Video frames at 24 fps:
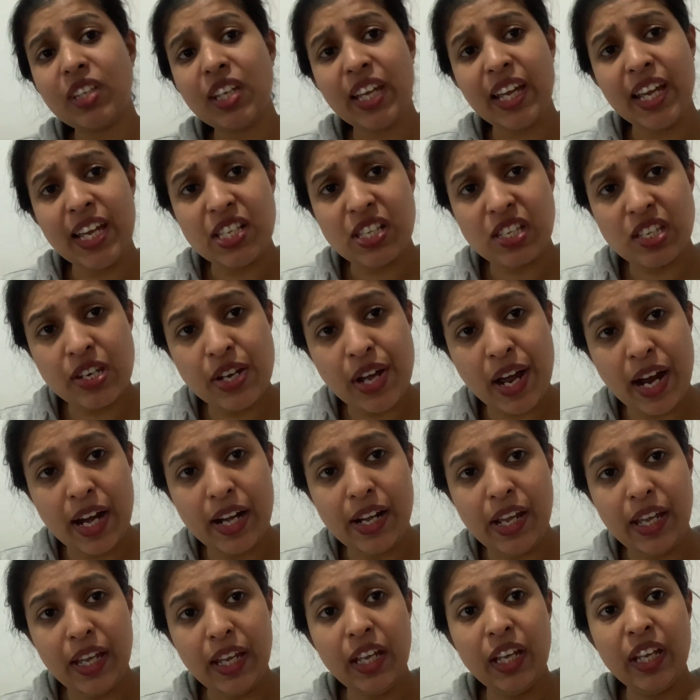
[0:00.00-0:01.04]
A
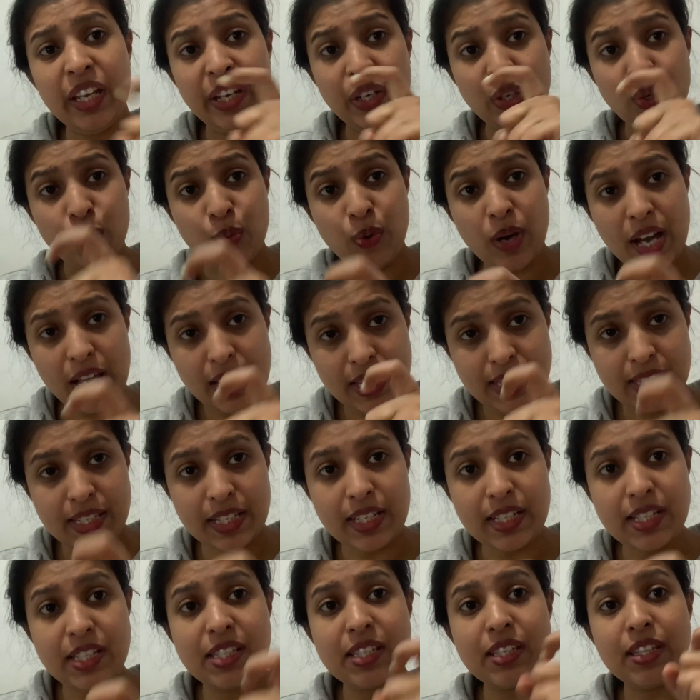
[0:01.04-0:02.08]
study to
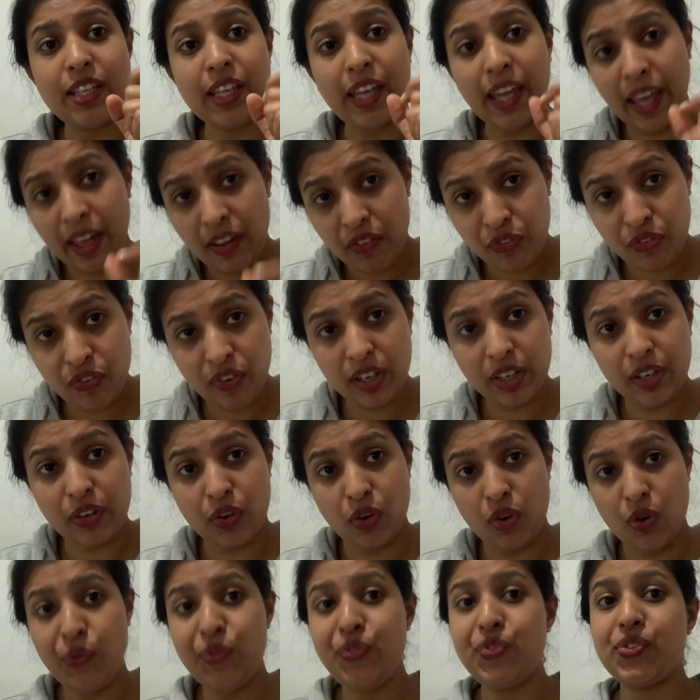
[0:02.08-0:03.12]
assess the effect
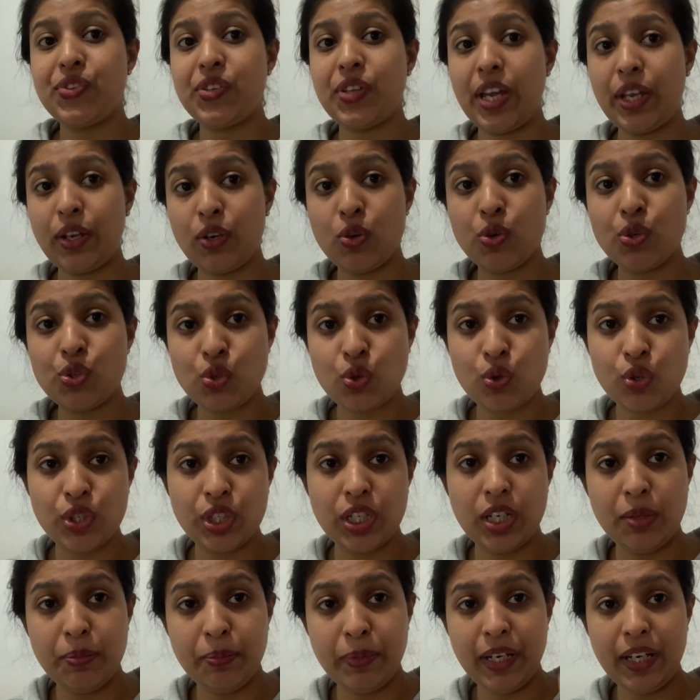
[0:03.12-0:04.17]
of
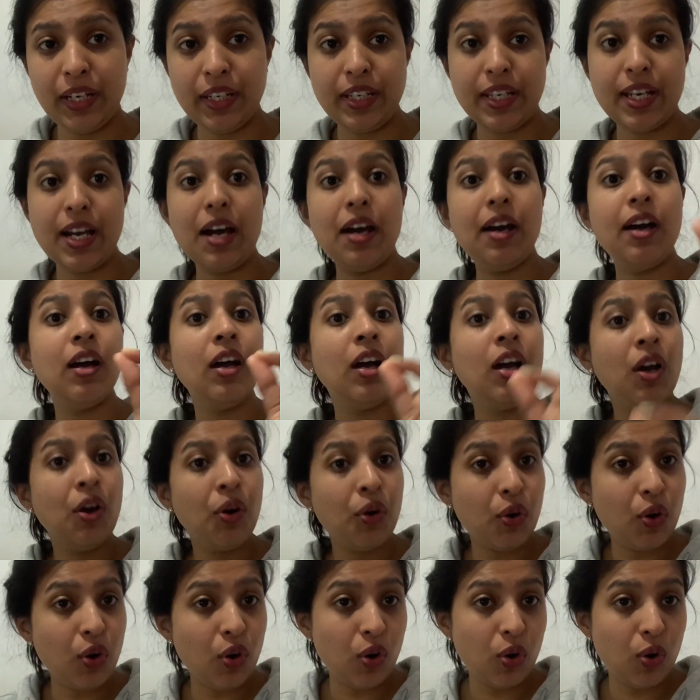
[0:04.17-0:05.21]
psychosocial media
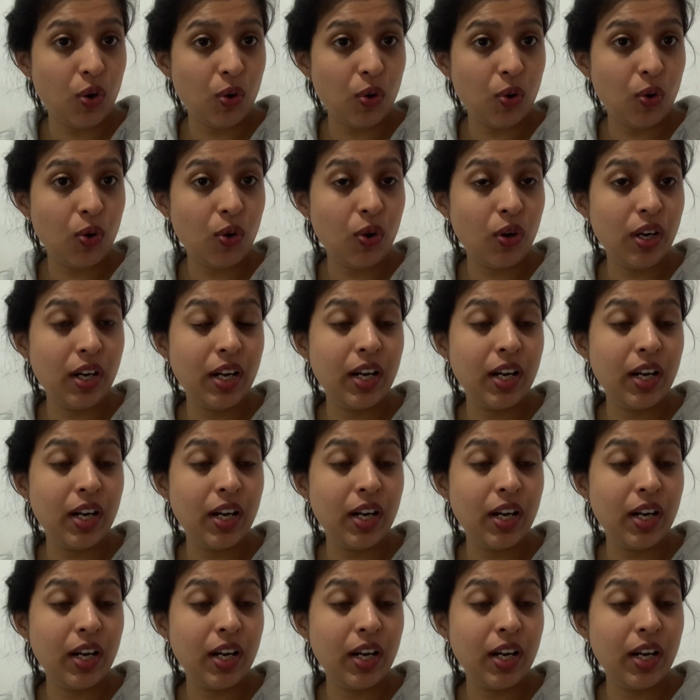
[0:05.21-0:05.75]
on